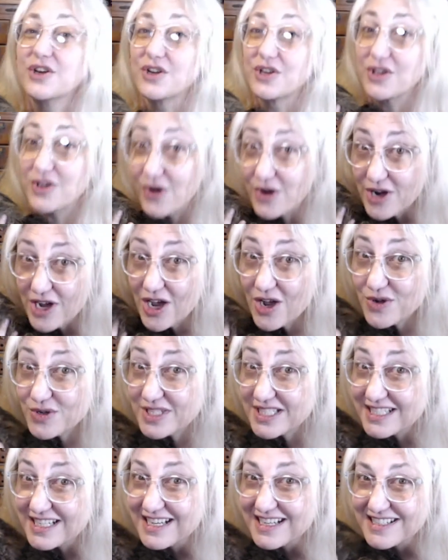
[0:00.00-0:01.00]
your
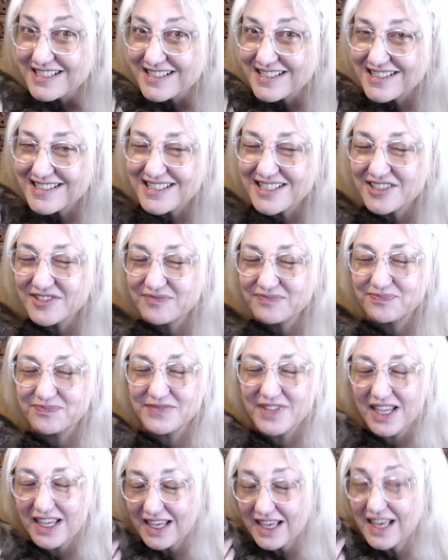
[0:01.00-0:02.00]
hostess.
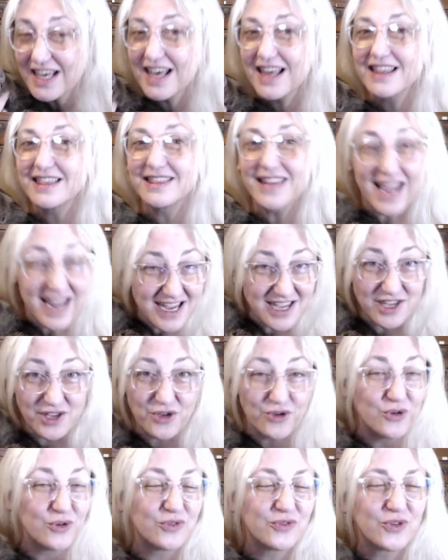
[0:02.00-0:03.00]
Thank
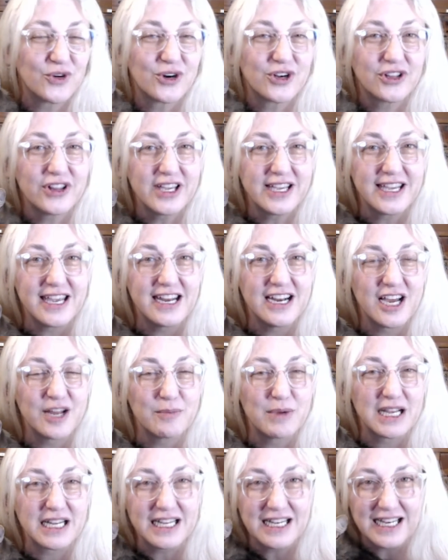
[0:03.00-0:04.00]
you for clicking on
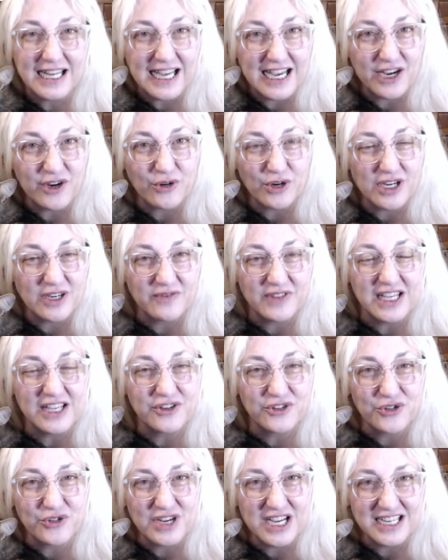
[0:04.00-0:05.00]
my little egg of the
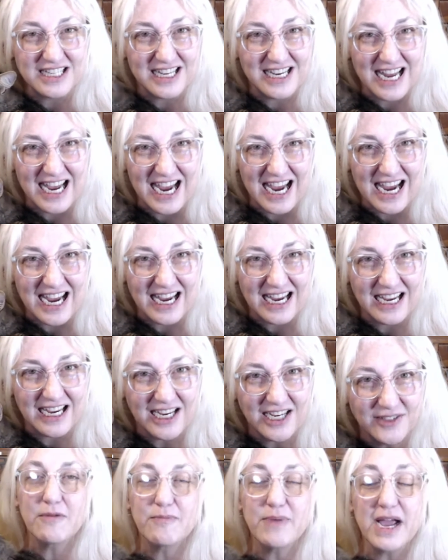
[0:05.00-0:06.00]
internet today.
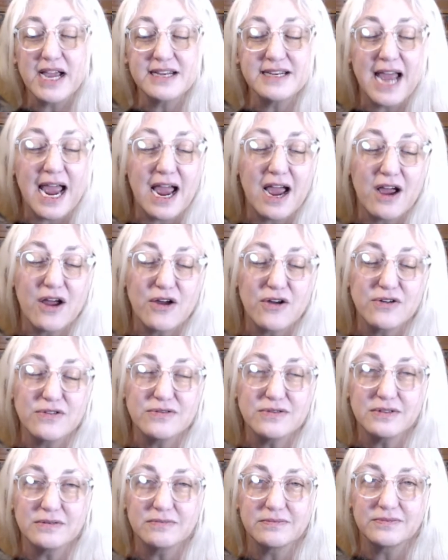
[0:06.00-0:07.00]
By now,
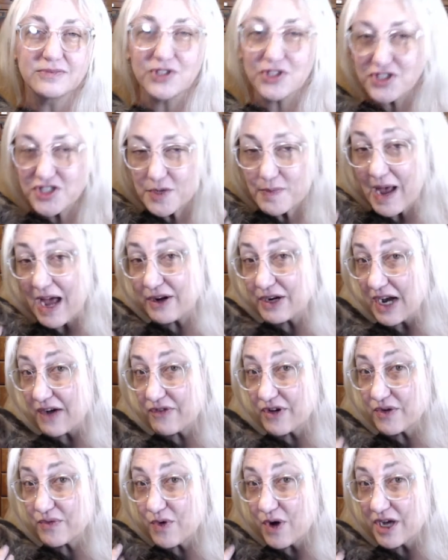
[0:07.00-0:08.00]
just about
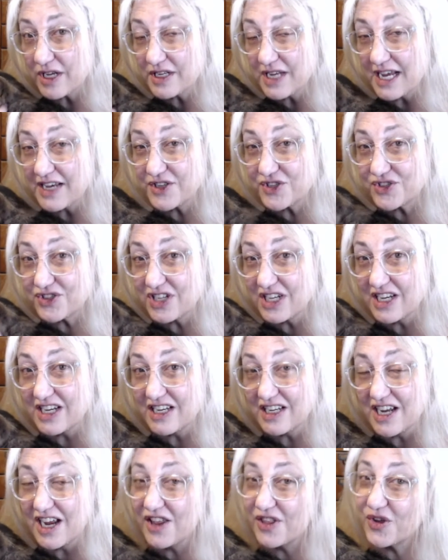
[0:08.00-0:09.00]
everyone has
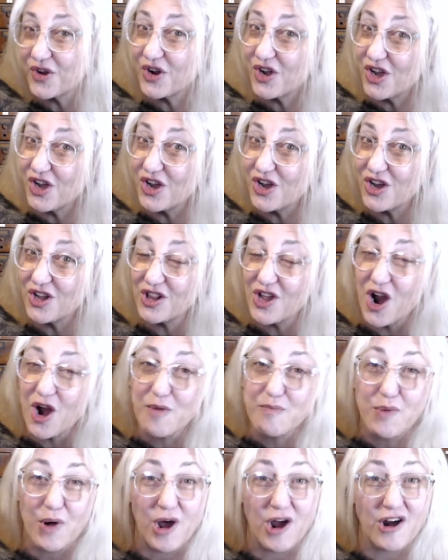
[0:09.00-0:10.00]
seen either all or
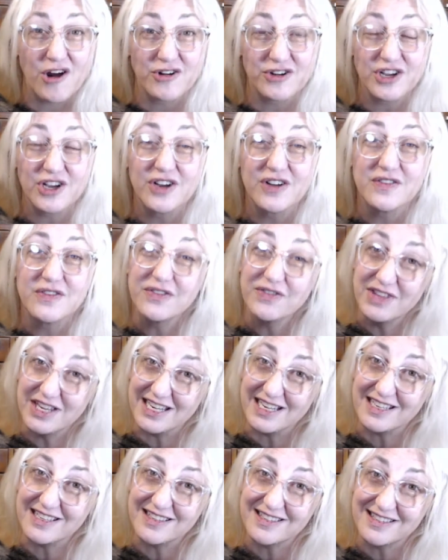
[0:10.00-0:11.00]
part of
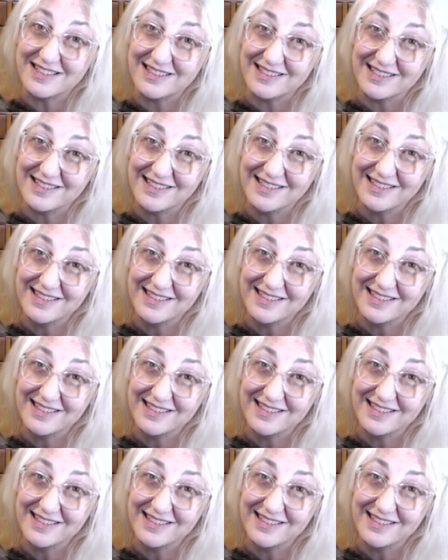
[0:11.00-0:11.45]
this.